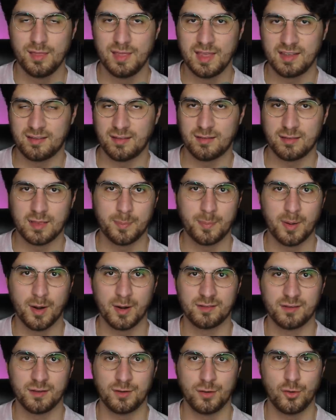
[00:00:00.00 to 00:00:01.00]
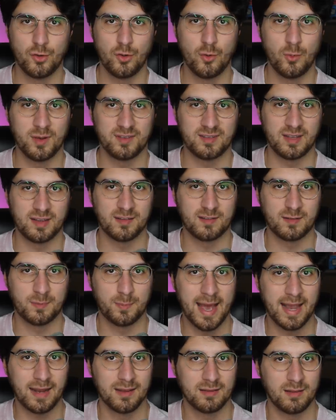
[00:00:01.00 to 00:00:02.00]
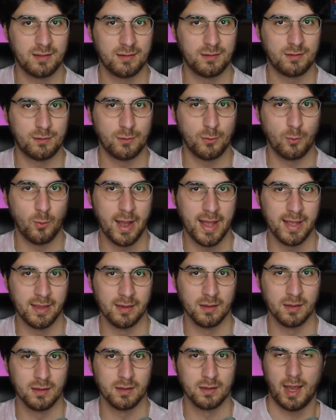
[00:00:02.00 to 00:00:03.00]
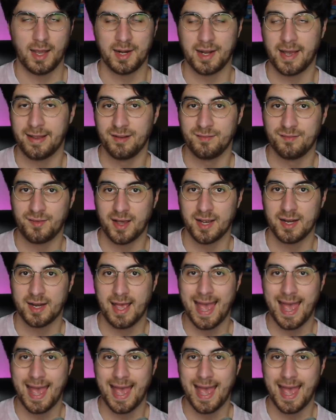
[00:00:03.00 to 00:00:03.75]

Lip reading: This is the person who was expected to win. And I invite